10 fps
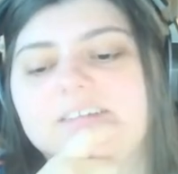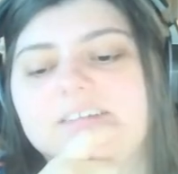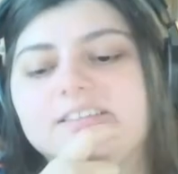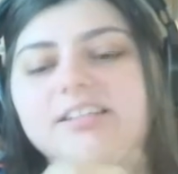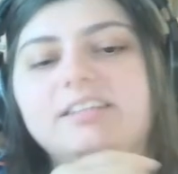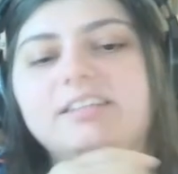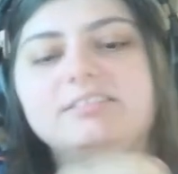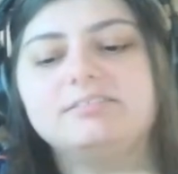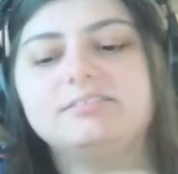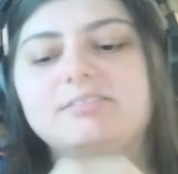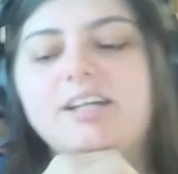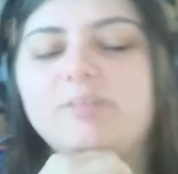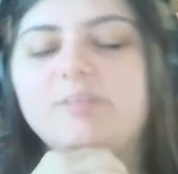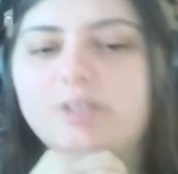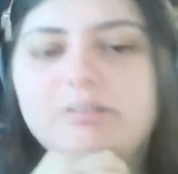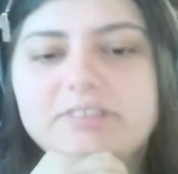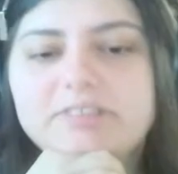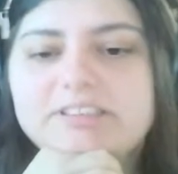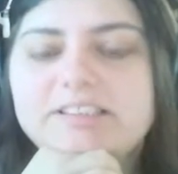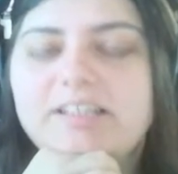to like hover over it
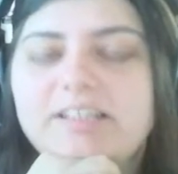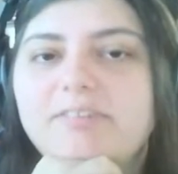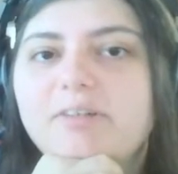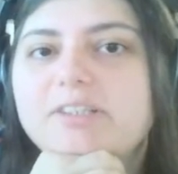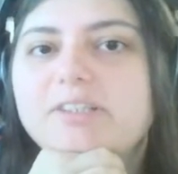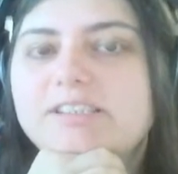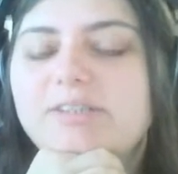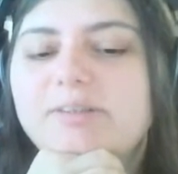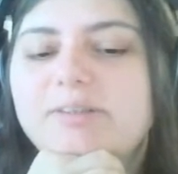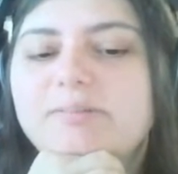to see how far it's loaded.